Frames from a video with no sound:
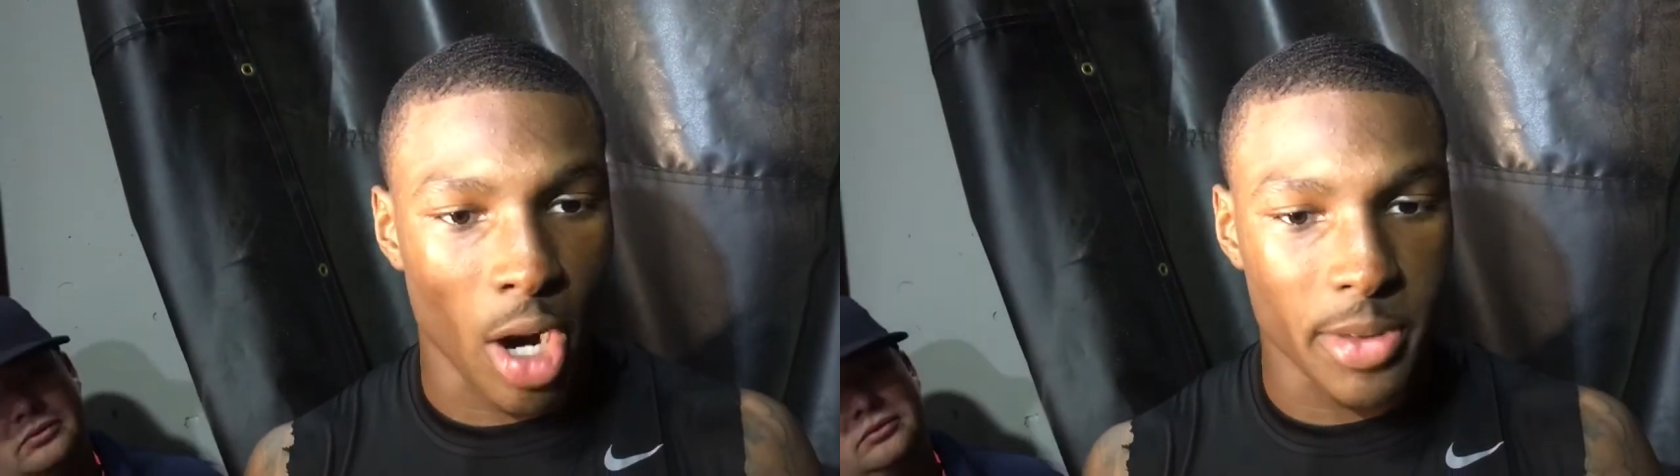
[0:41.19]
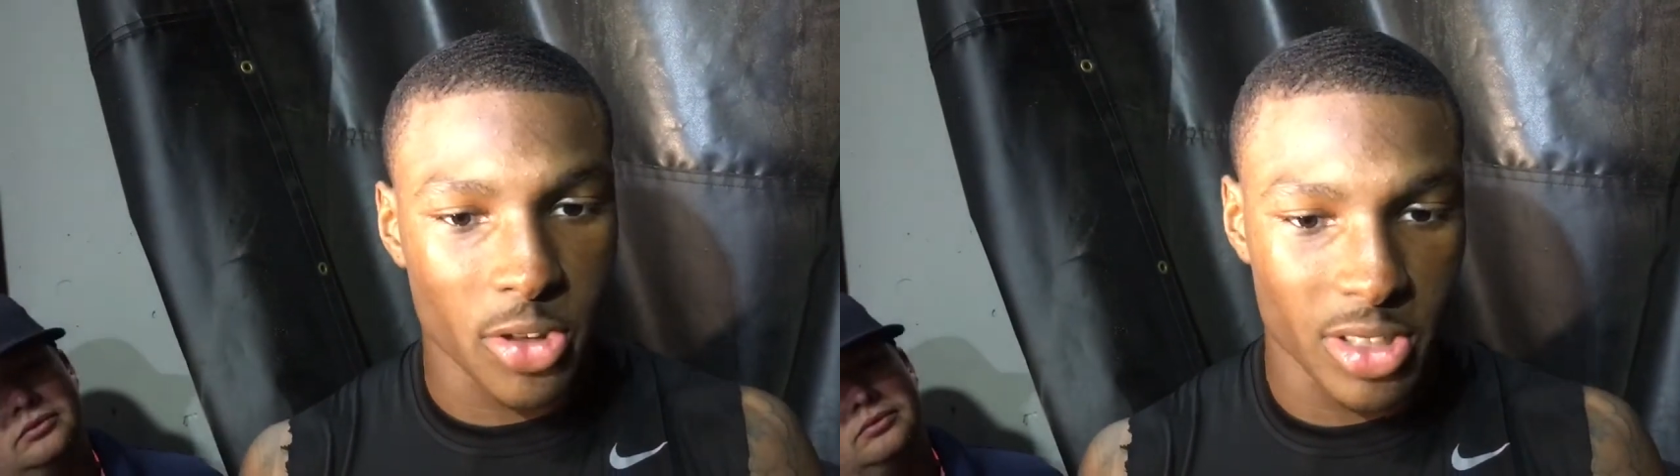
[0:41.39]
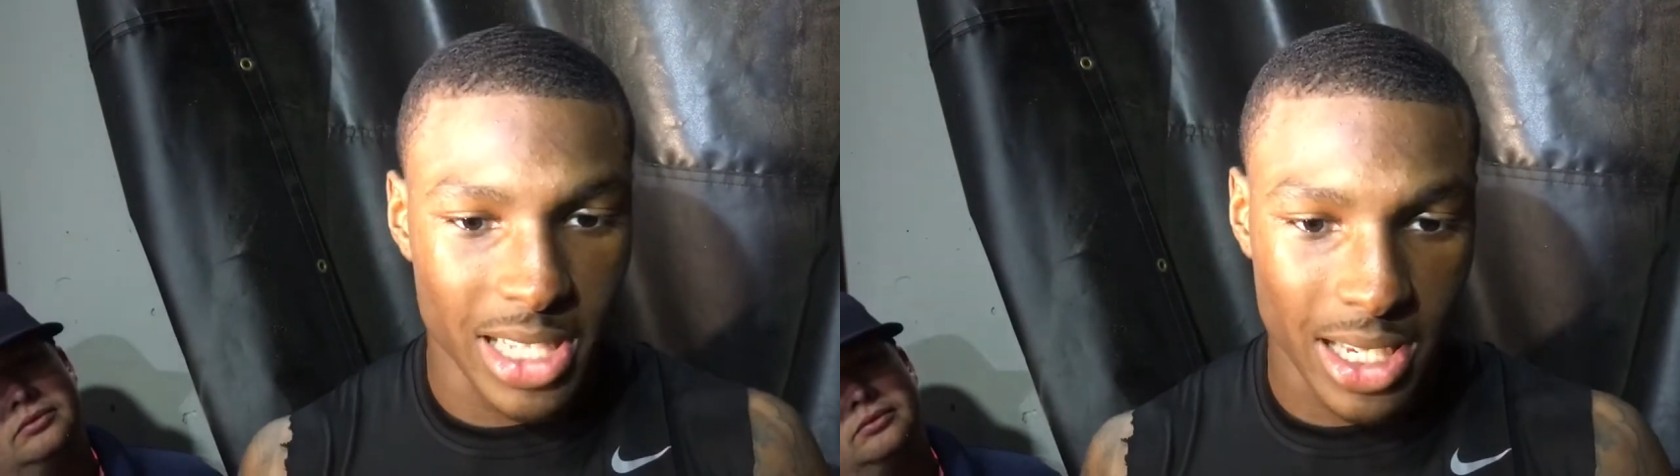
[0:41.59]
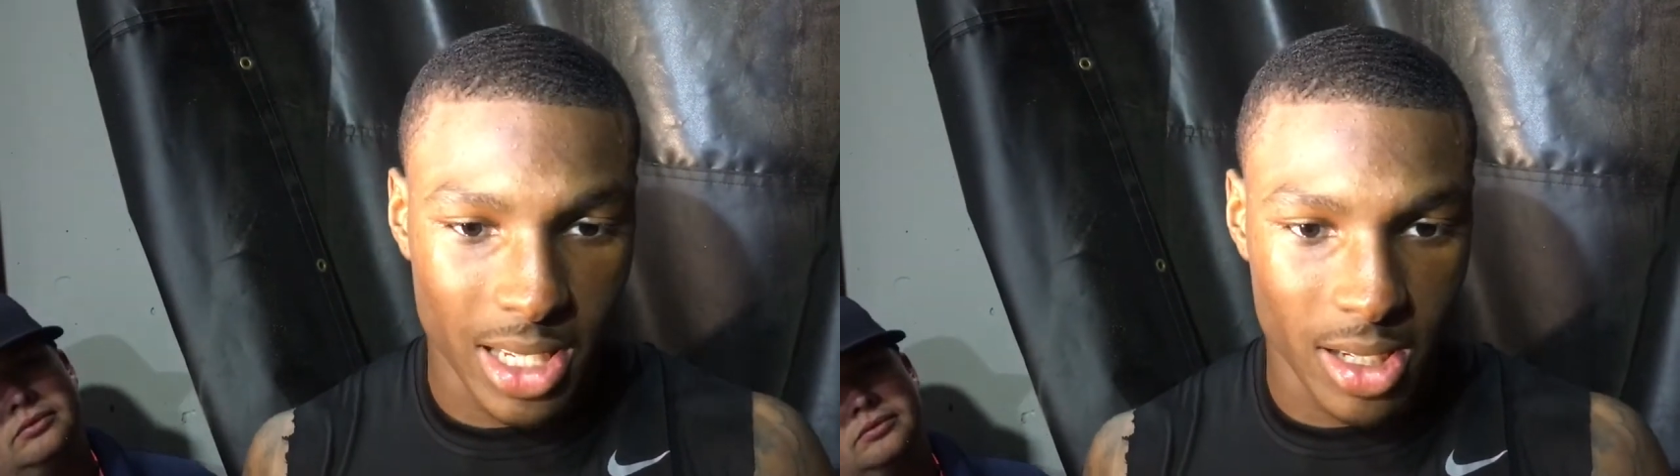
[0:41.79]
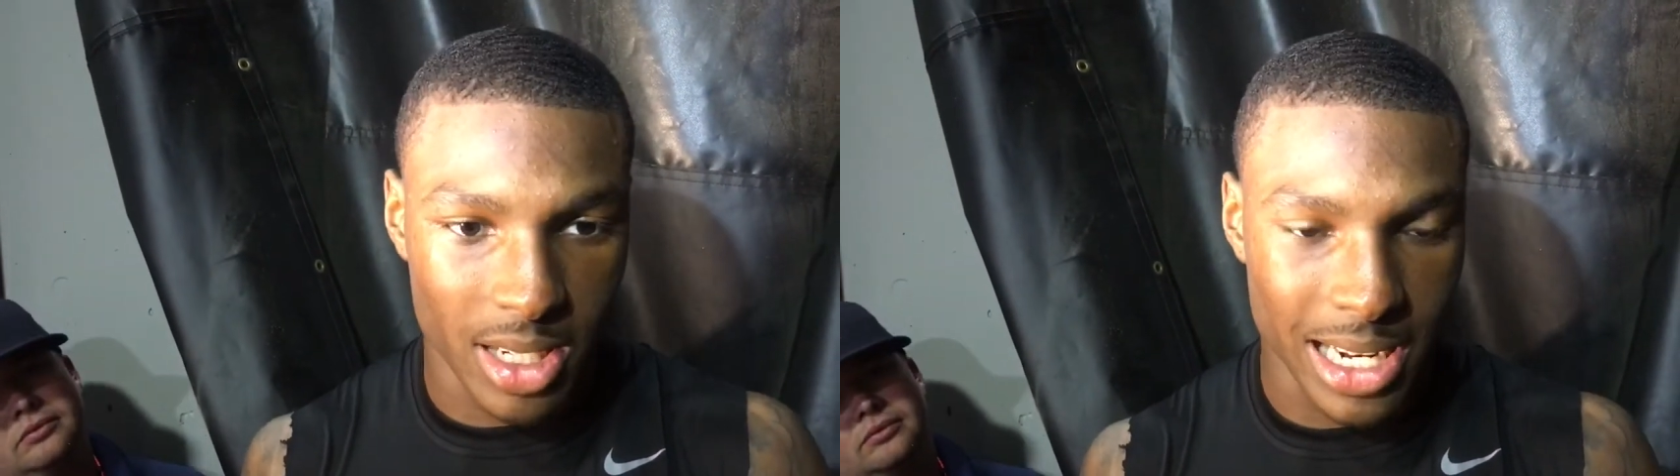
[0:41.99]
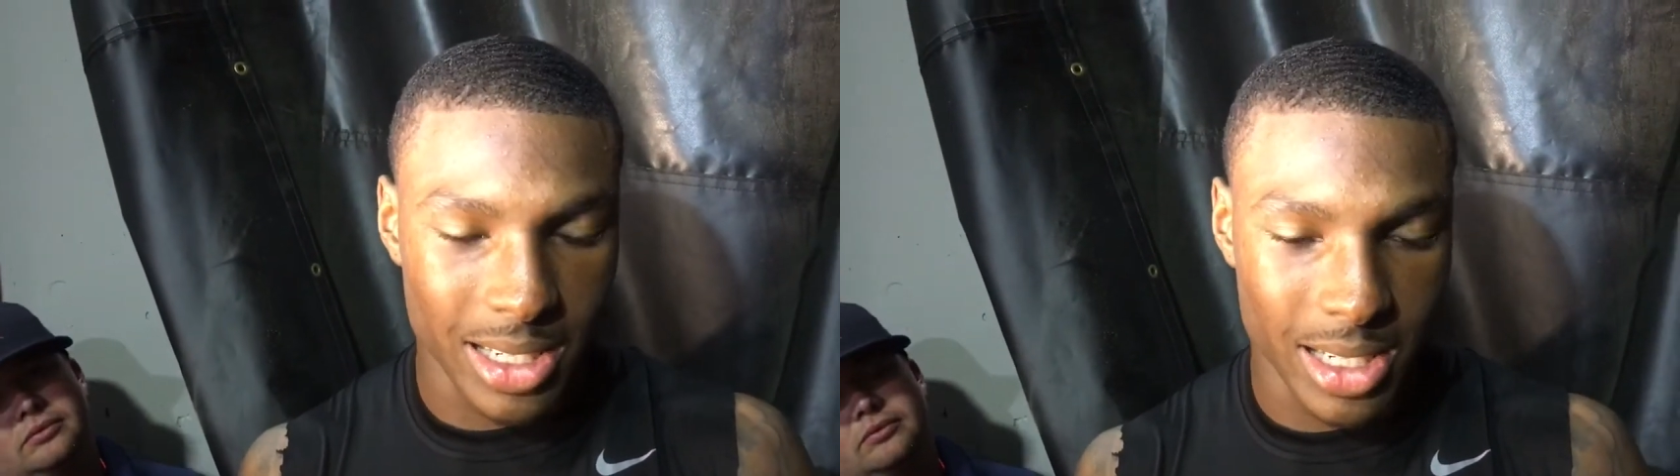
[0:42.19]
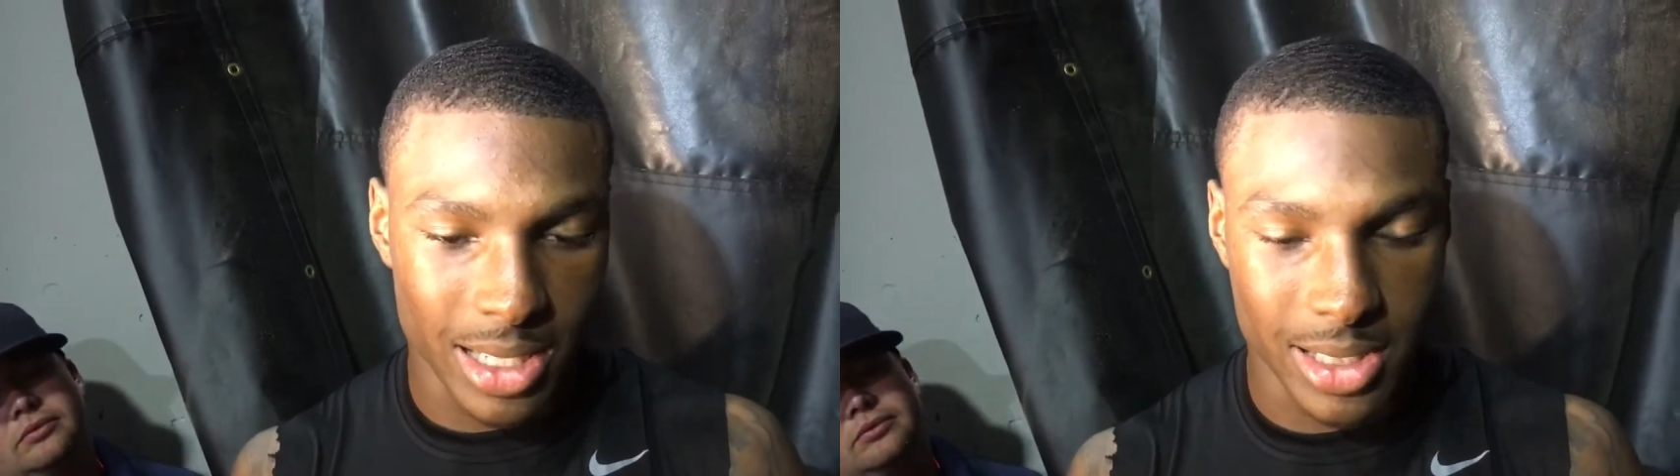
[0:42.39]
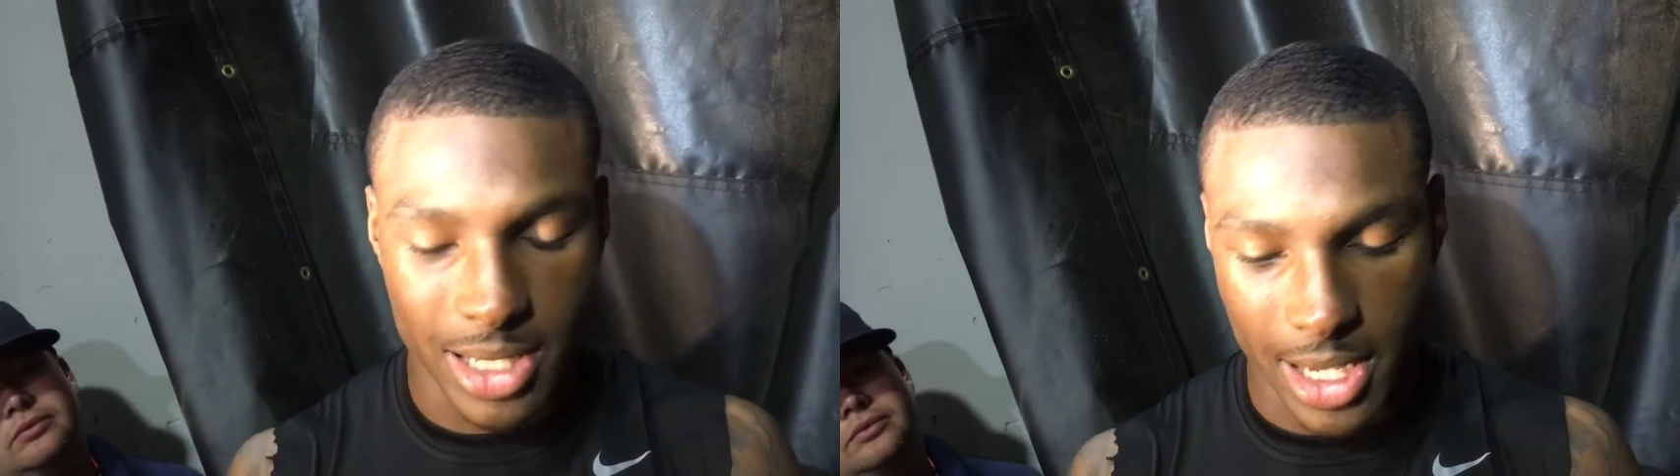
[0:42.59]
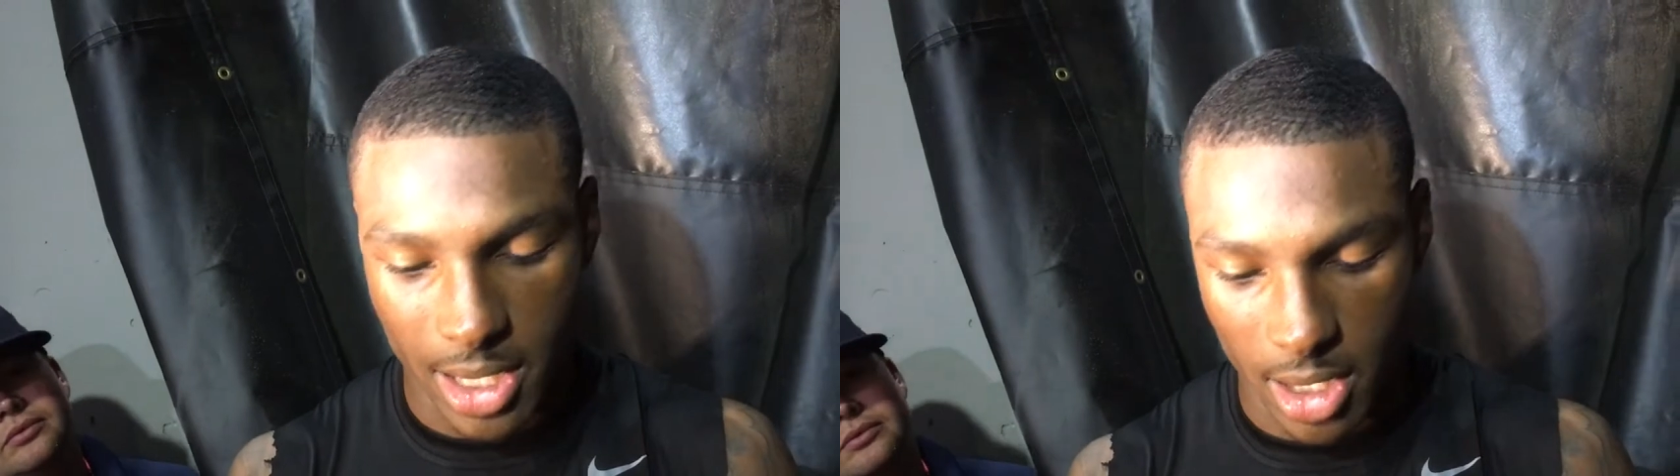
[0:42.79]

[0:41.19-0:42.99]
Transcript: opportunities I get, and I did that today.